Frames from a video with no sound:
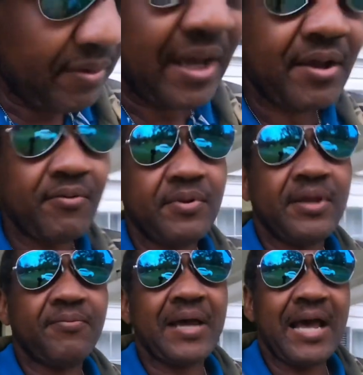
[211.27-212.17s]
I'm gonna
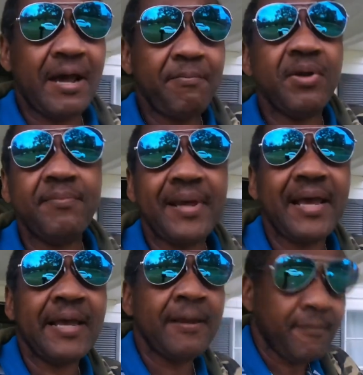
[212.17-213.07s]
let them I'm doing
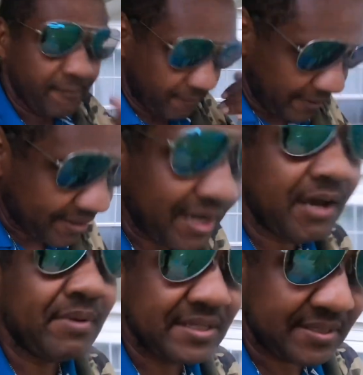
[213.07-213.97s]
now recall
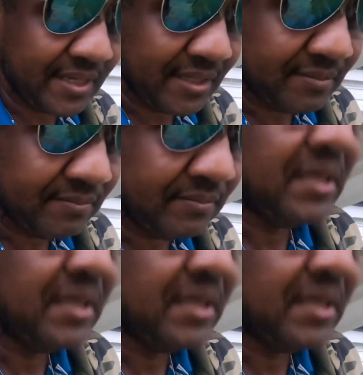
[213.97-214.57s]
myself.